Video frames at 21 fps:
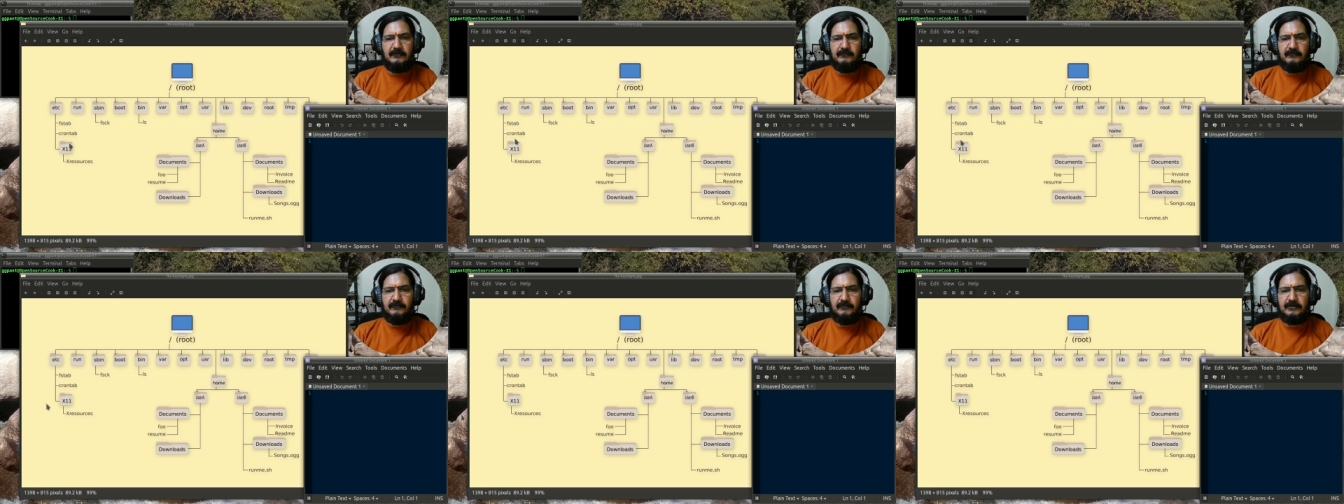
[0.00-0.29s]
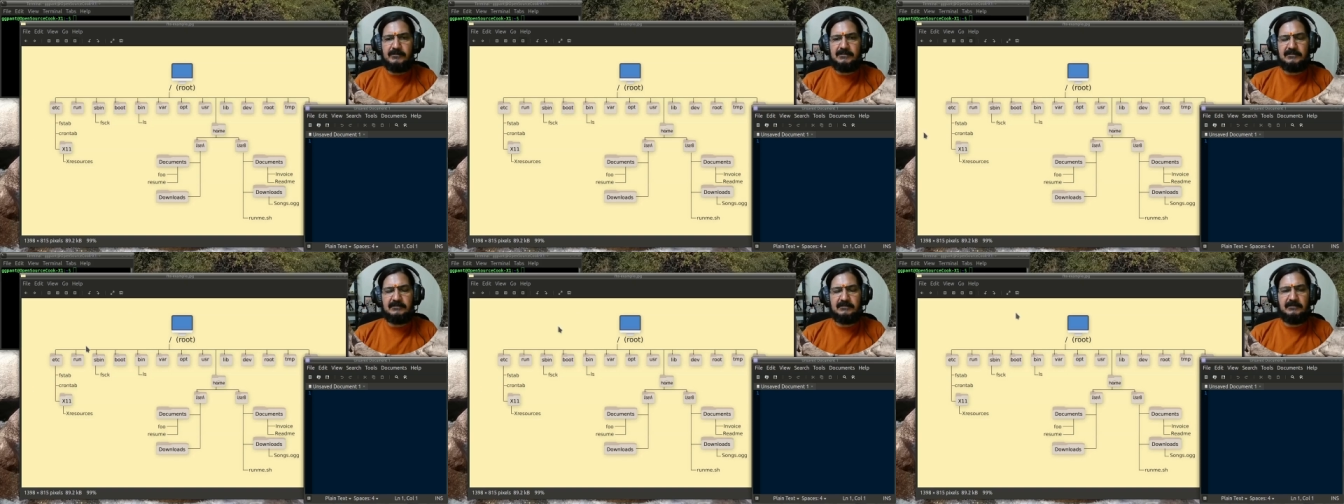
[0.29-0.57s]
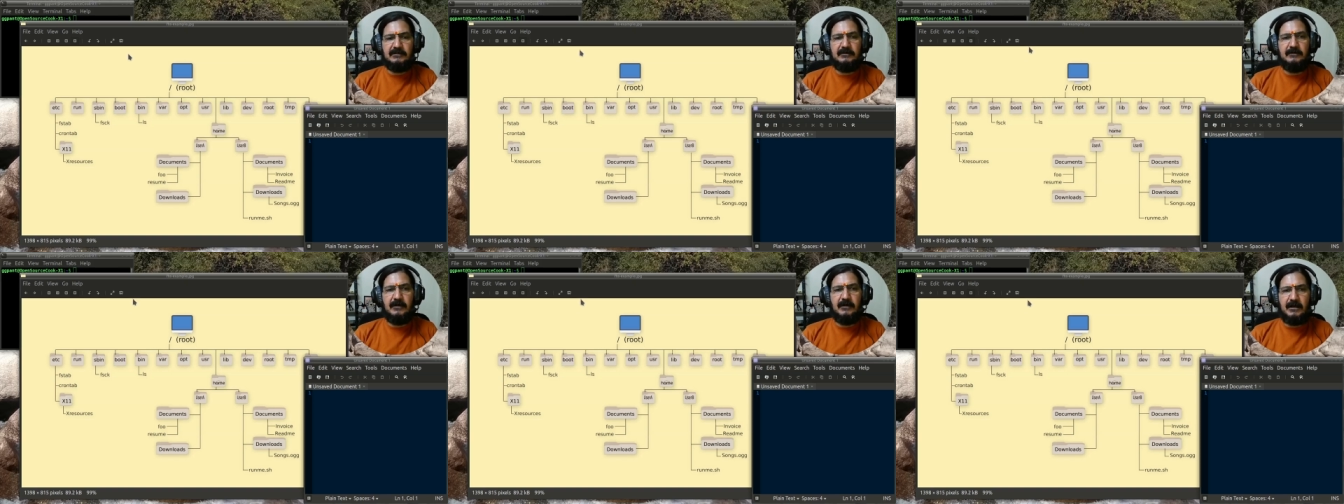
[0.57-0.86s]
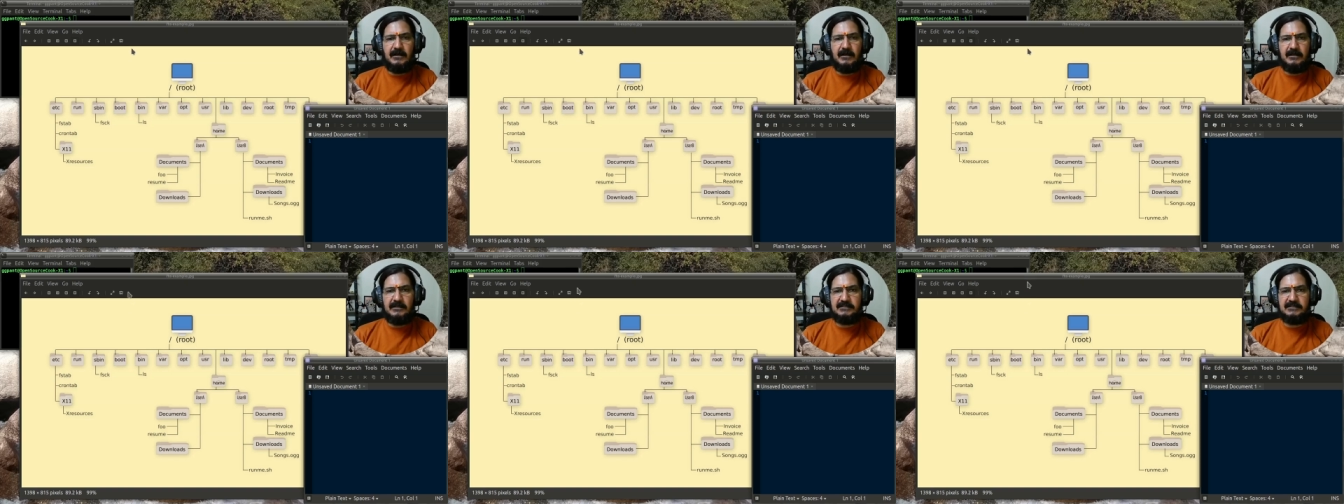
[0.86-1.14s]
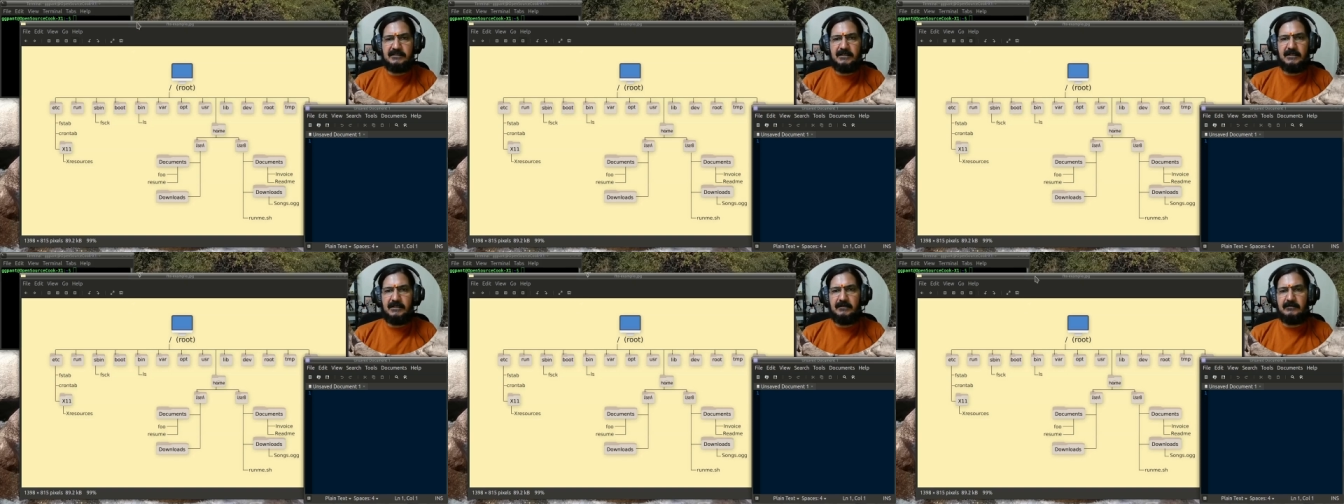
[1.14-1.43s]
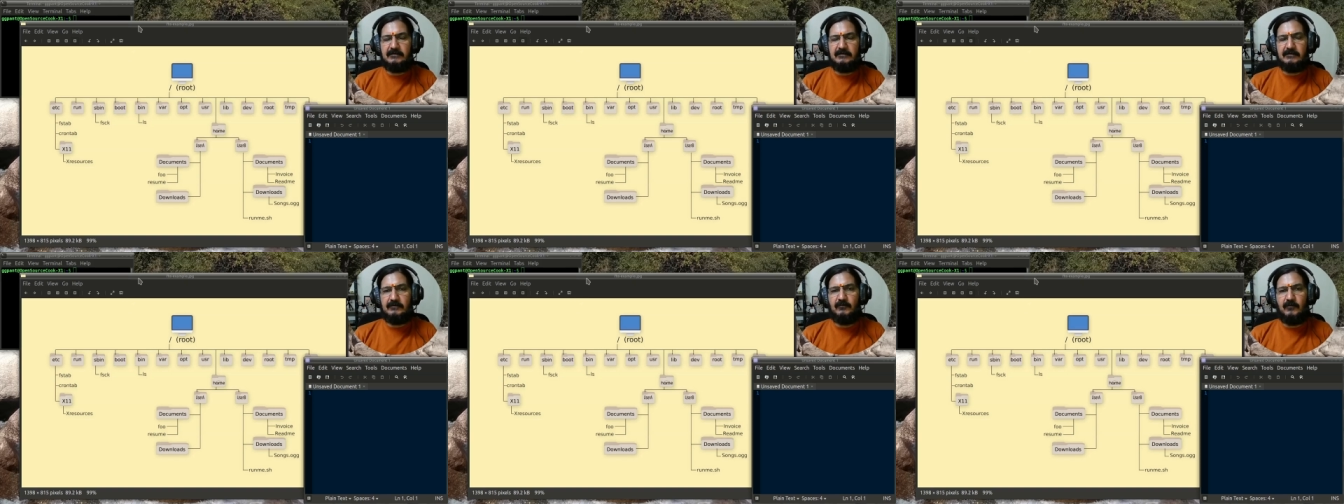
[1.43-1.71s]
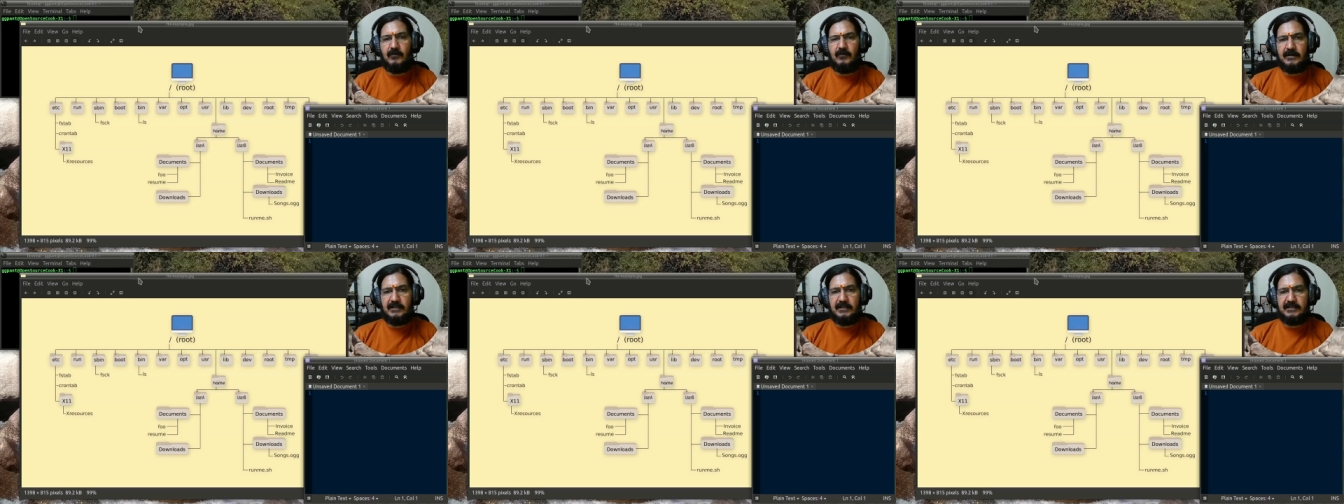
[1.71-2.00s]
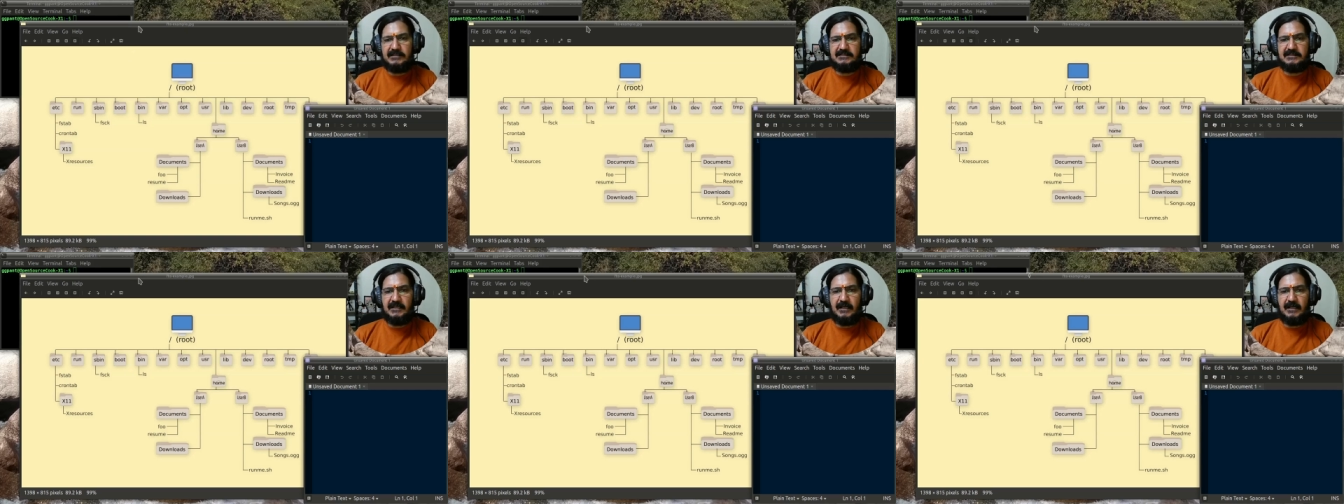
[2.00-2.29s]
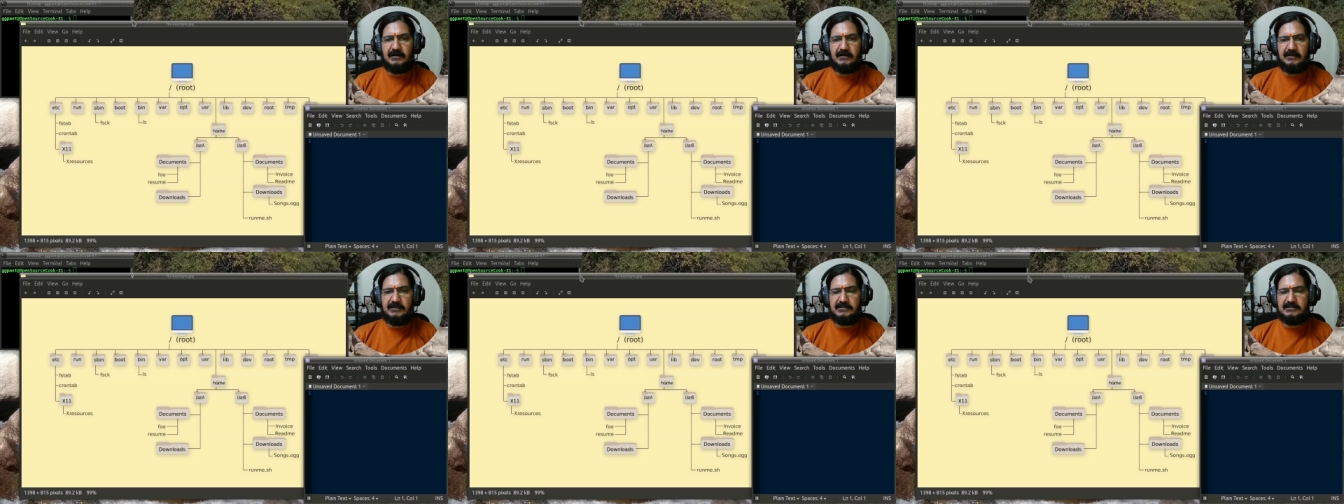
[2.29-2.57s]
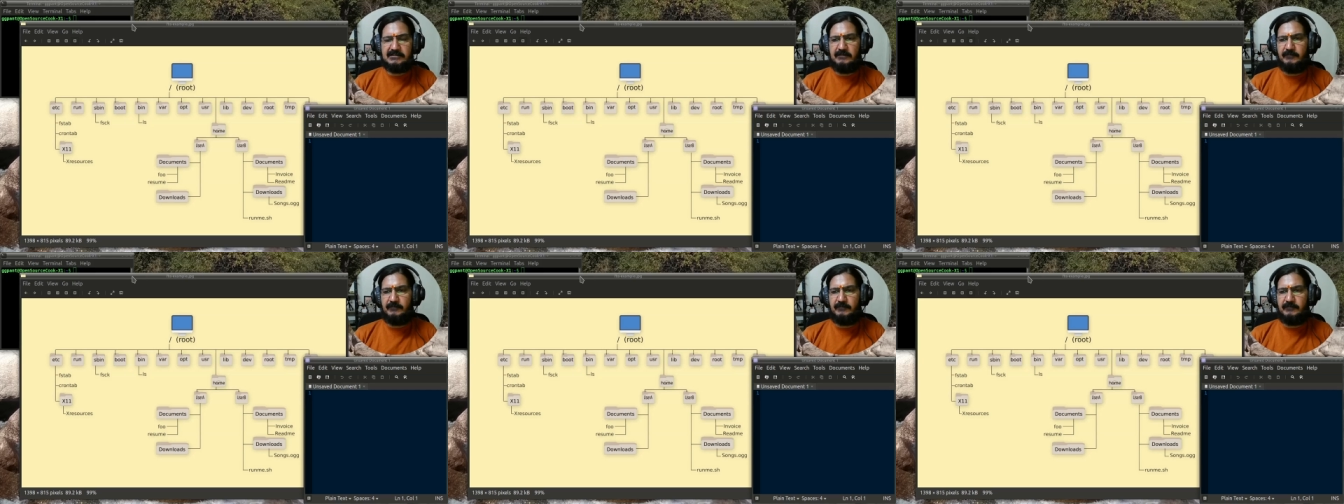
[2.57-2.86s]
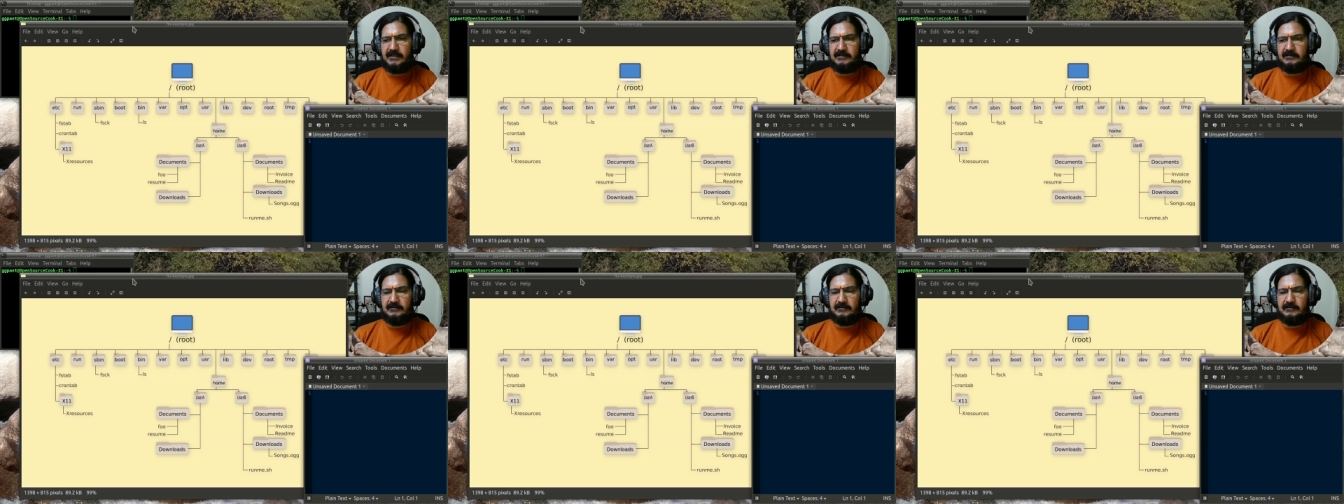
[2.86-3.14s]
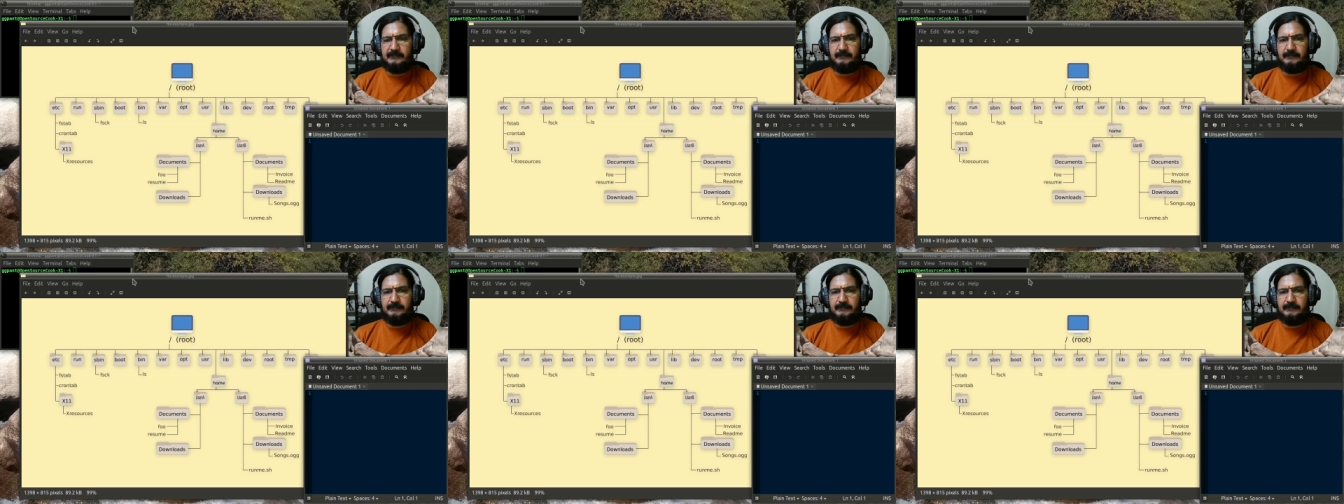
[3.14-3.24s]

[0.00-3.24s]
first understand what exactly is a path.